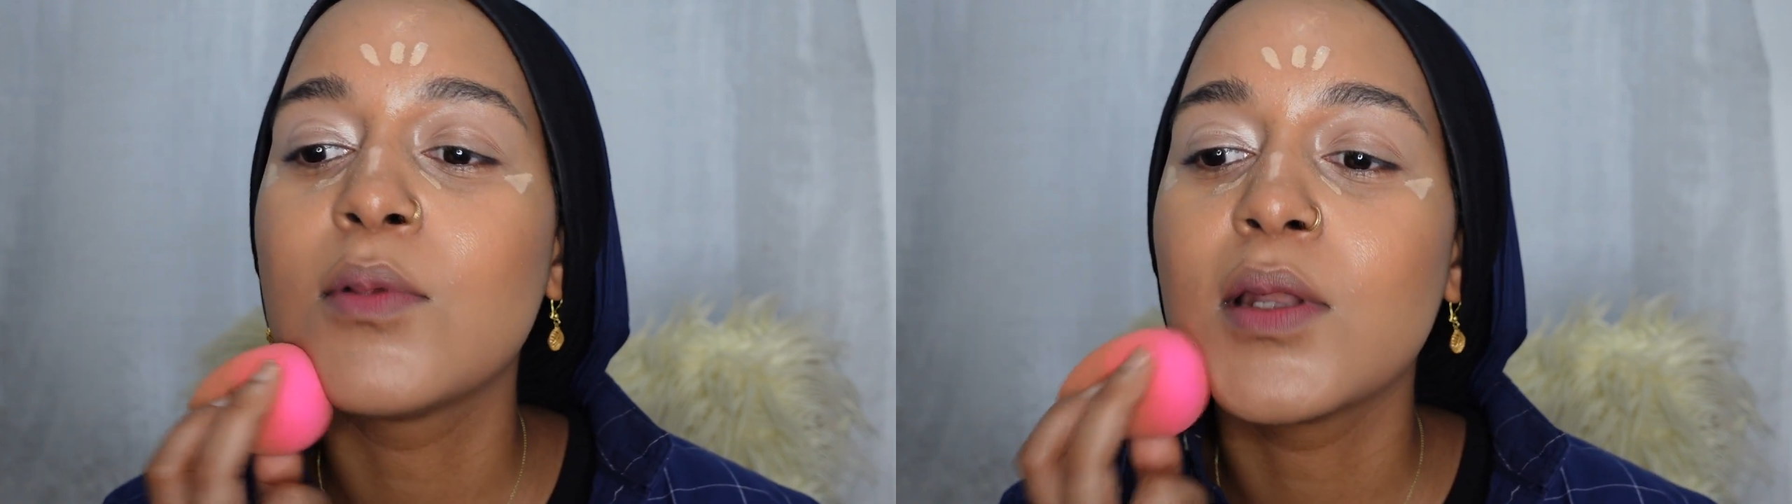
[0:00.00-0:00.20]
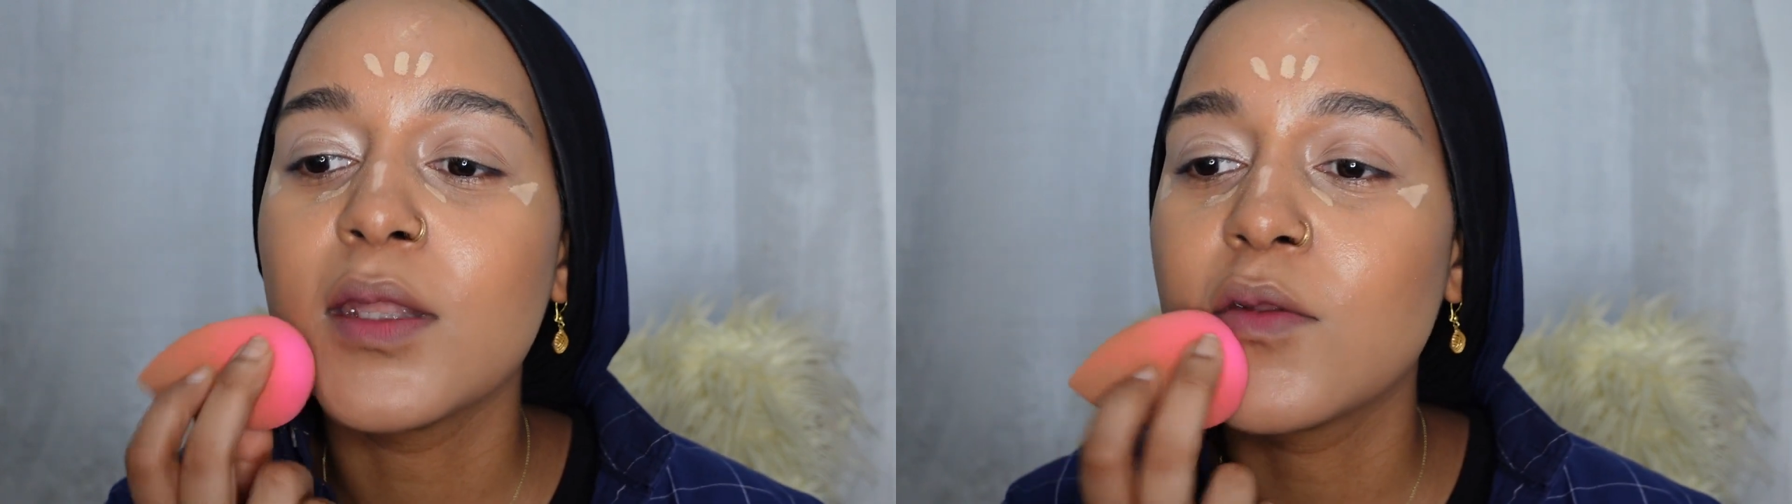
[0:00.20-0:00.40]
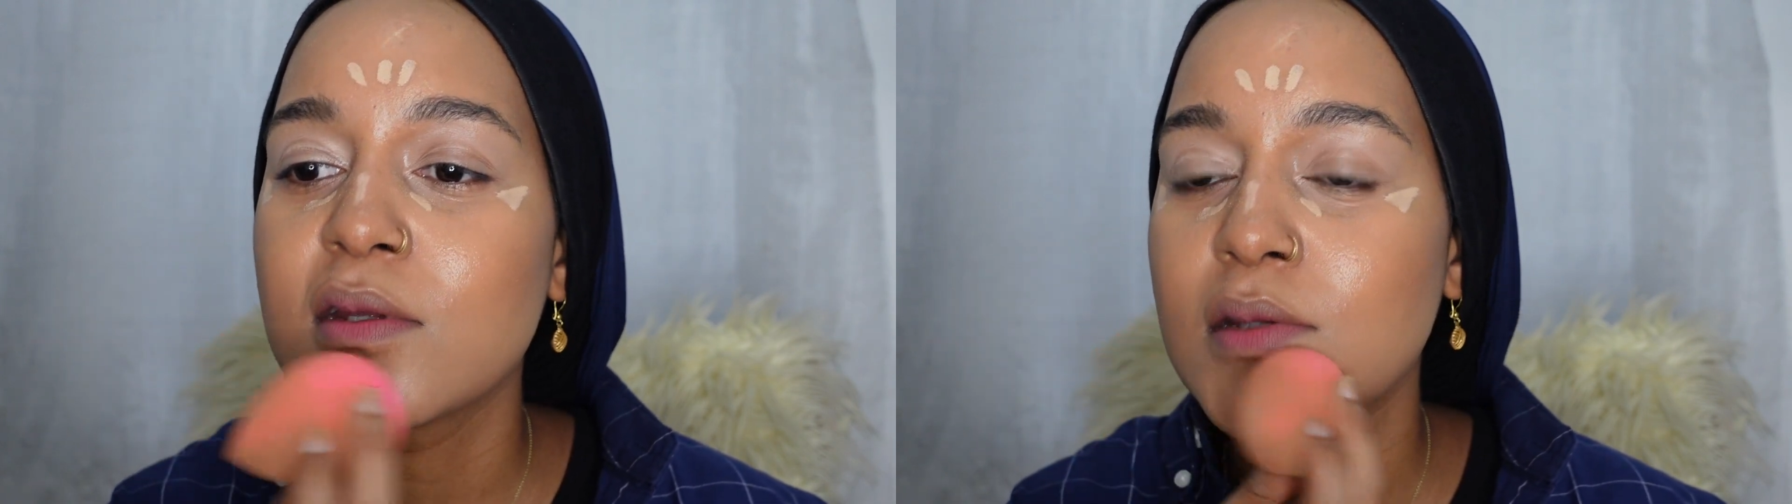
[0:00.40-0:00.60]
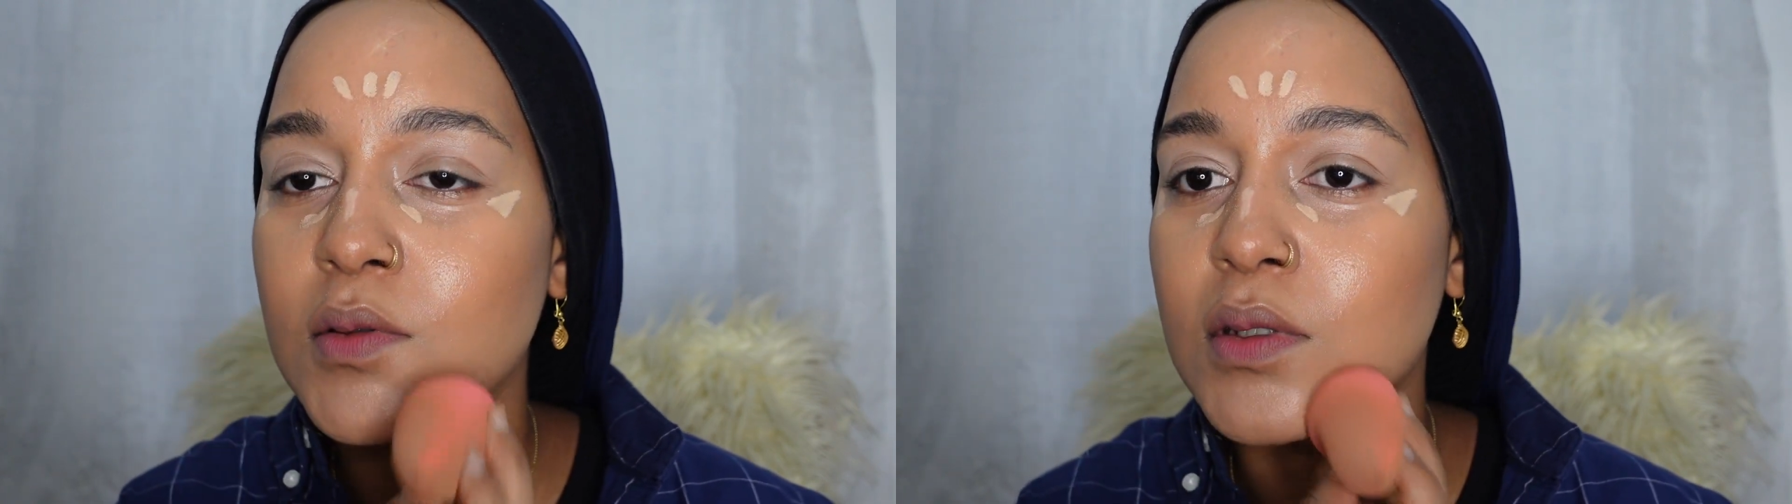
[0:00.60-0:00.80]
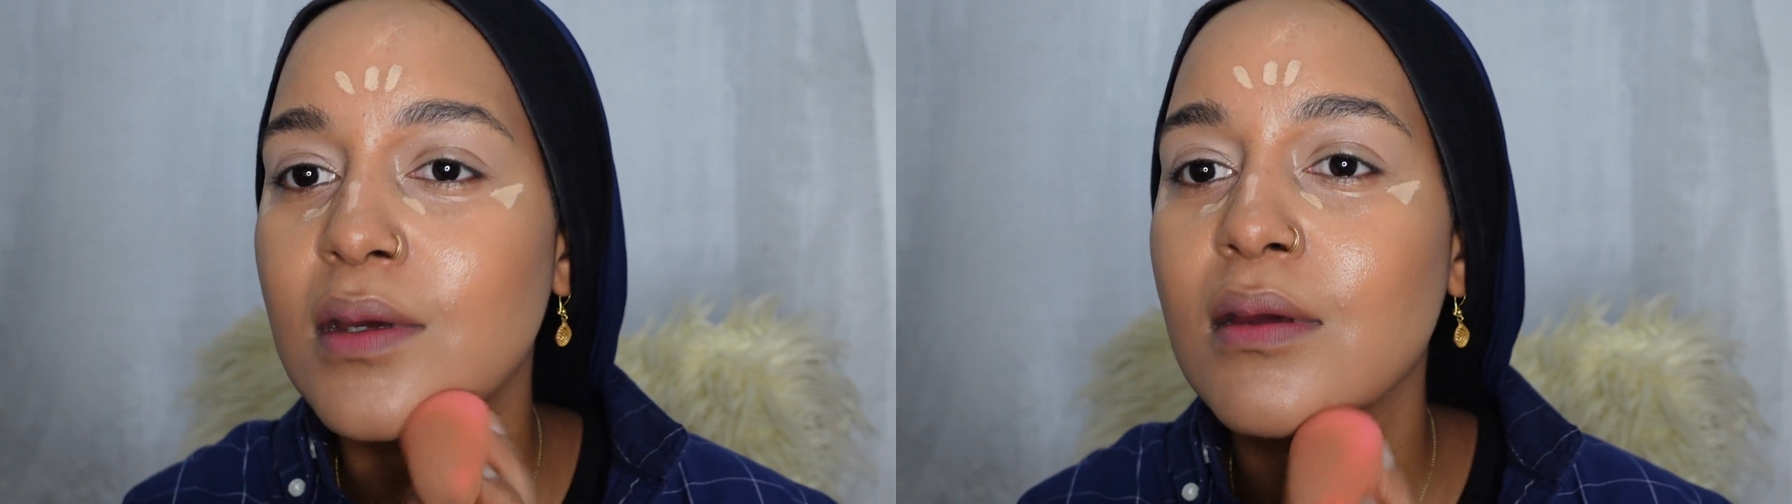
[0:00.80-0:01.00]
blend those two
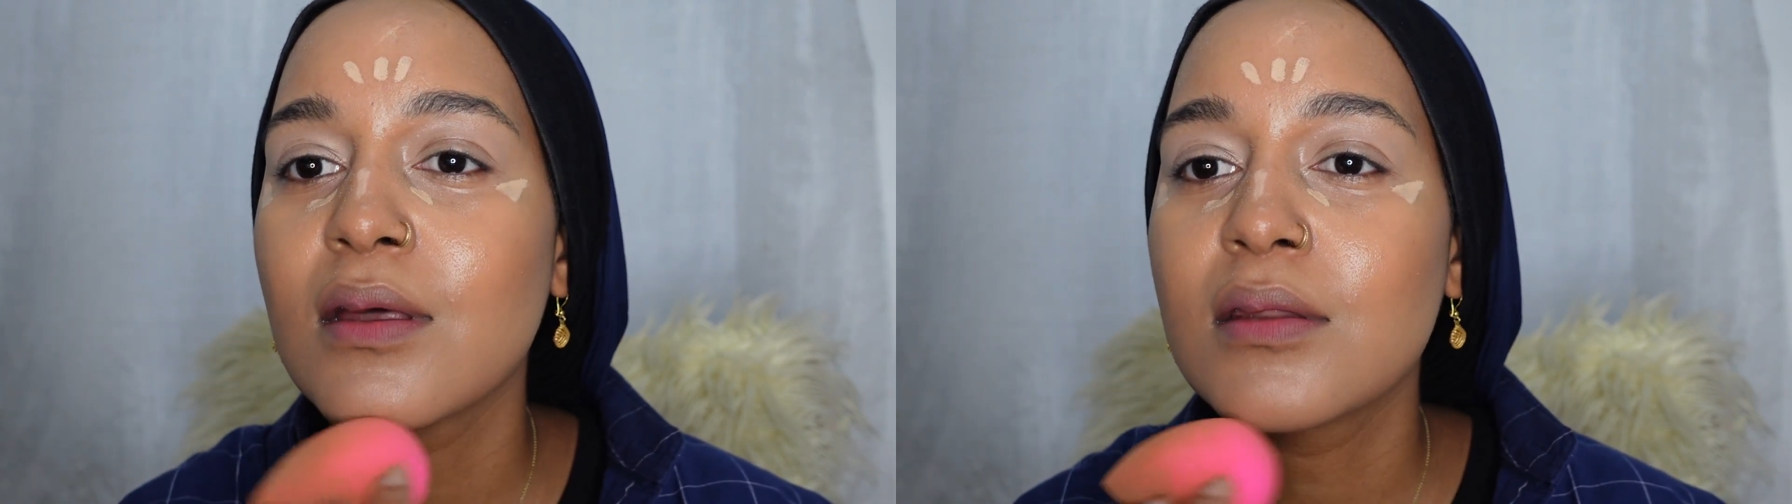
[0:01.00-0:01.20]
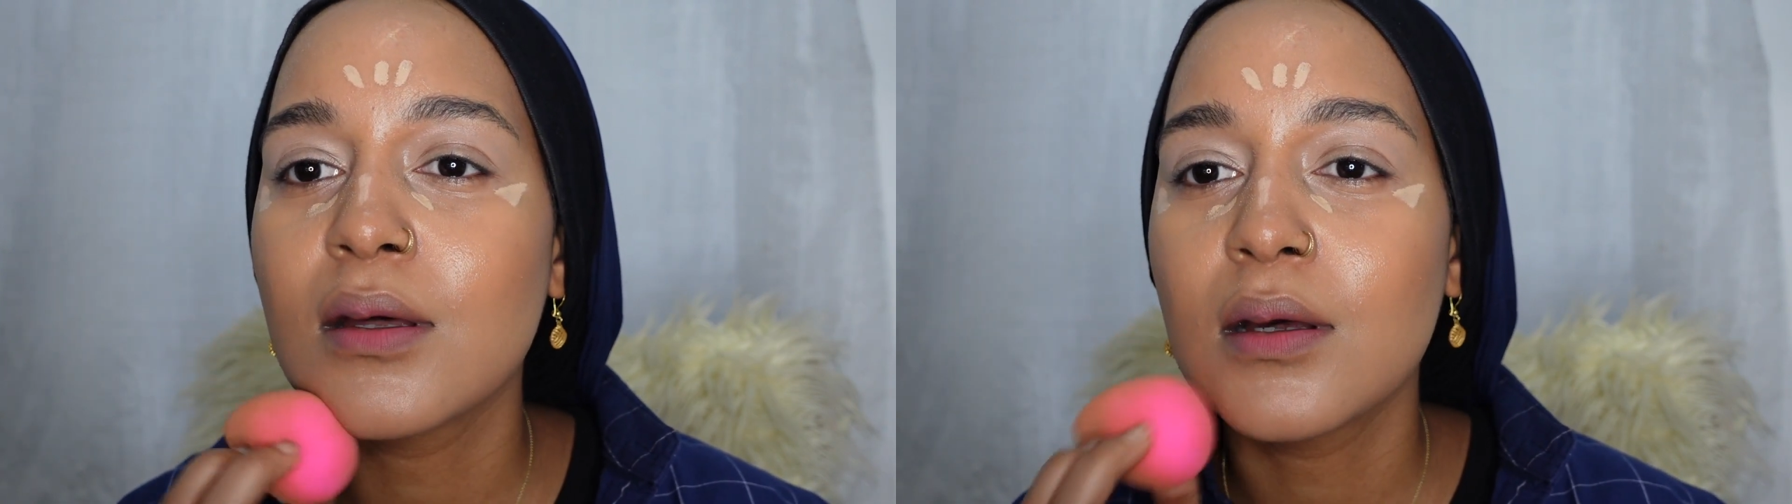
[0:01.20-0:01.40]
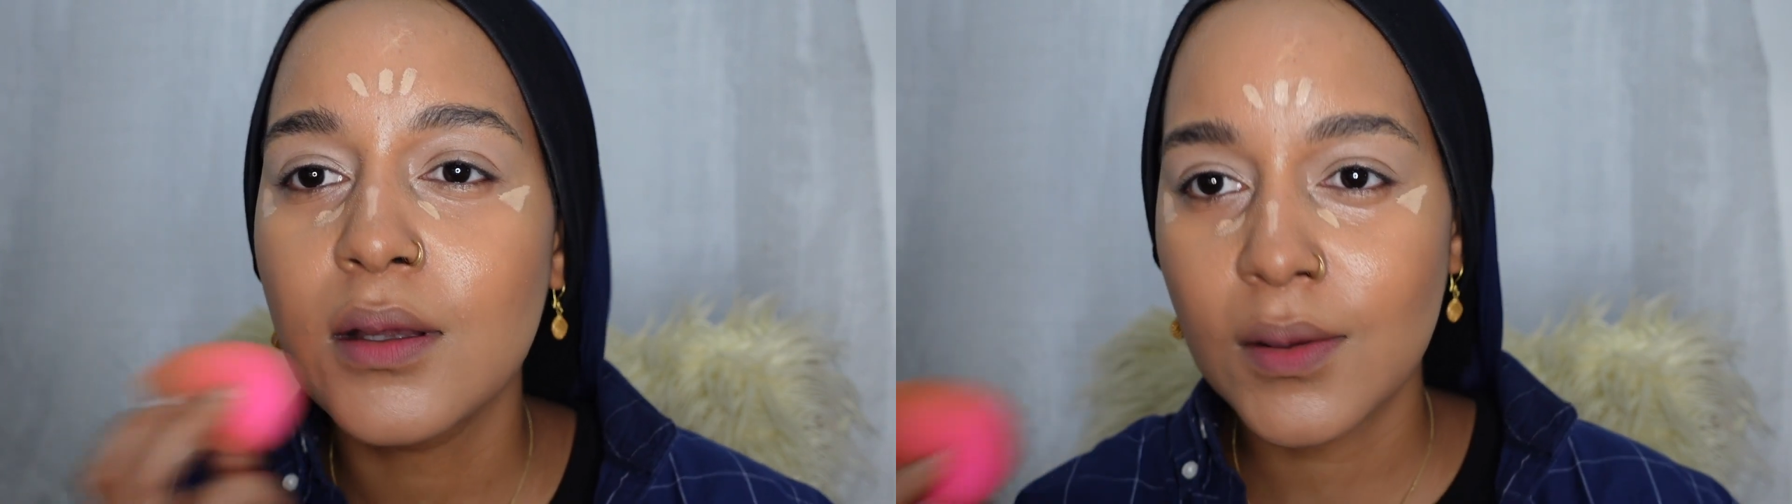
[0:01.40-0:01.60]
together.